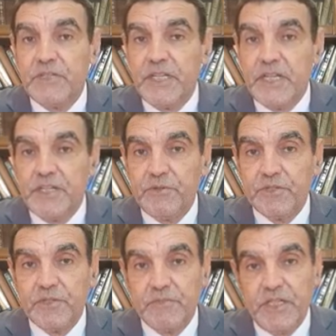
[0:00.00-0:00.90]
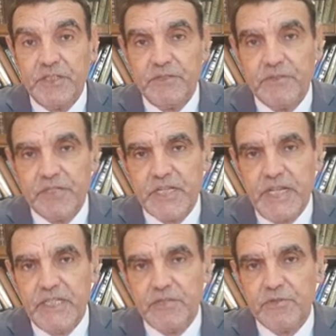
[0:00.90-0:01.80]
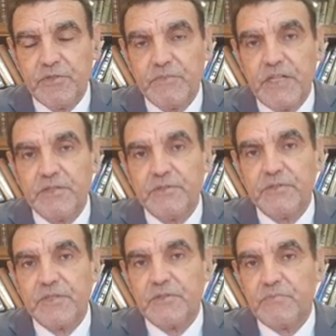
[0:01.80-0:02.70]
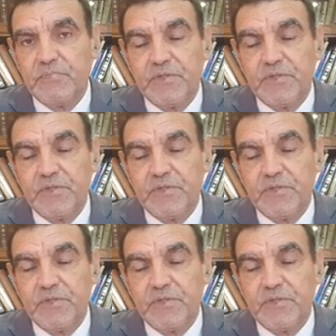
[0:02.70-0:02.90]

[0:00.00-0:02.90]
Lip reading: they can use some dangerous gases or some dangerous